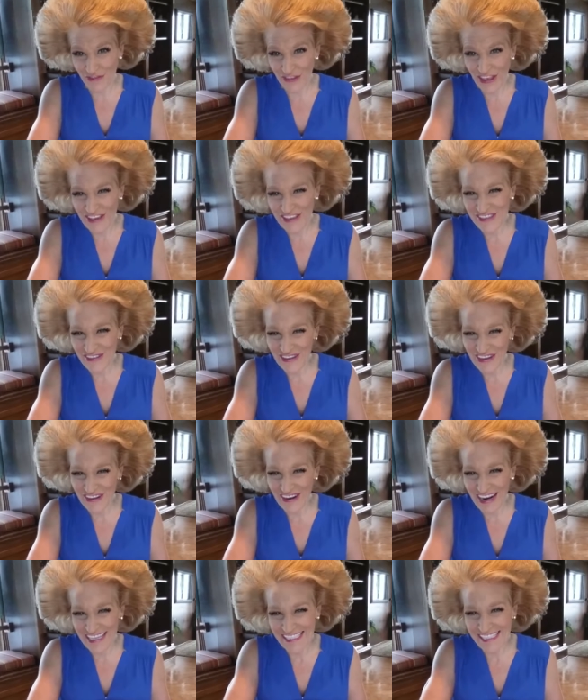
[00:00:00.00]
for those who are in
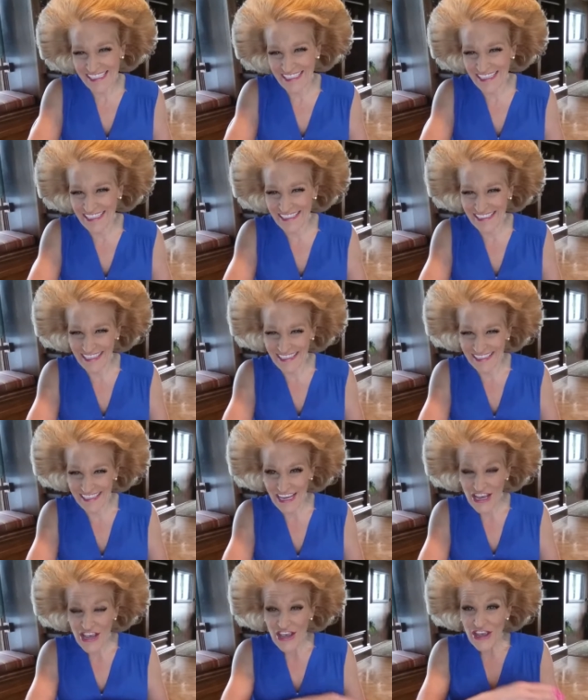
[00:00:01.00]
Christ Jesus
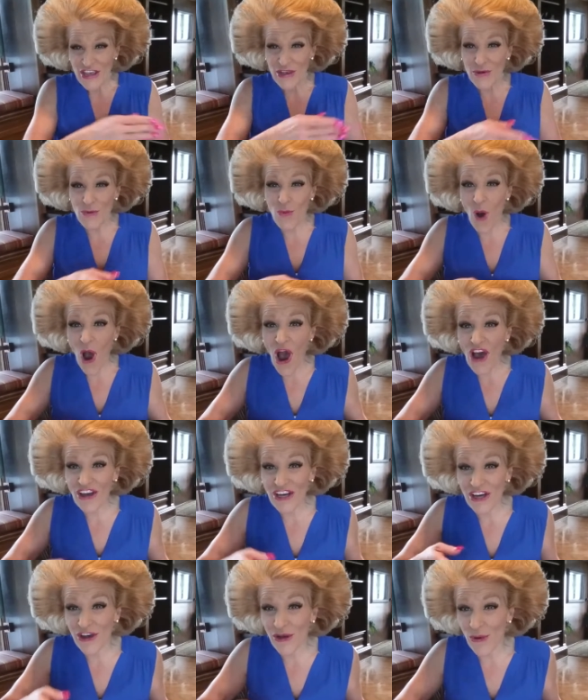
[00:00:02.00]
who
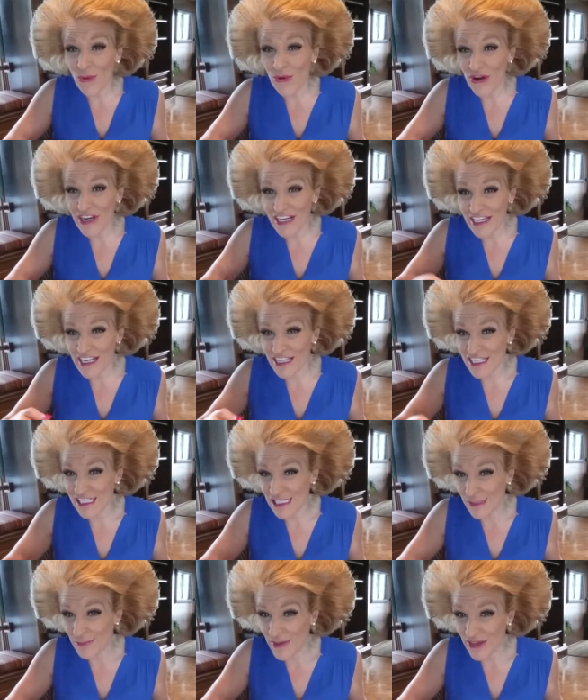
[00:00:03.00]
walk according to the
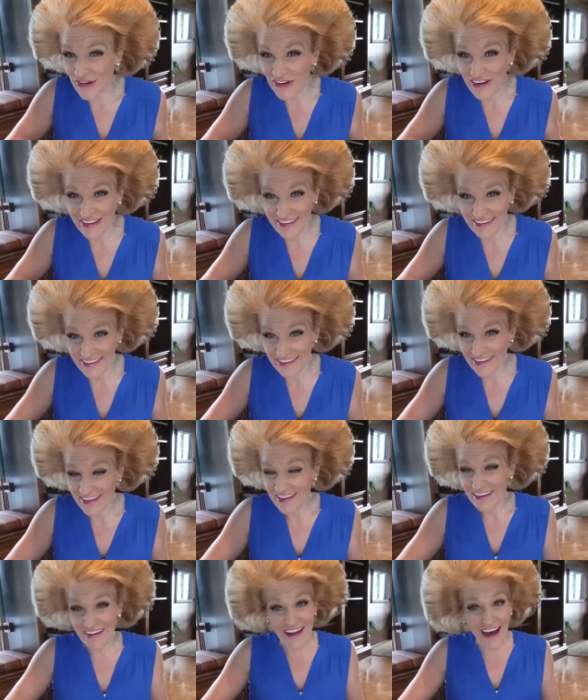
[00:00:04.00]
Spirit,
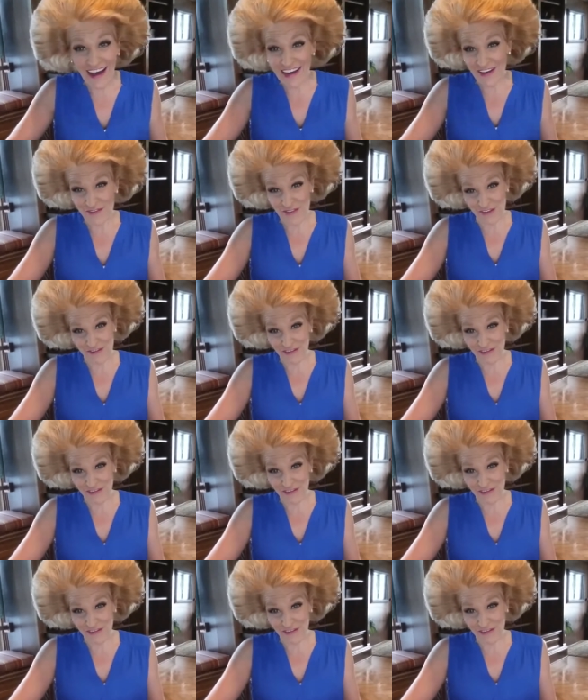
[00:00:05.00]
not of the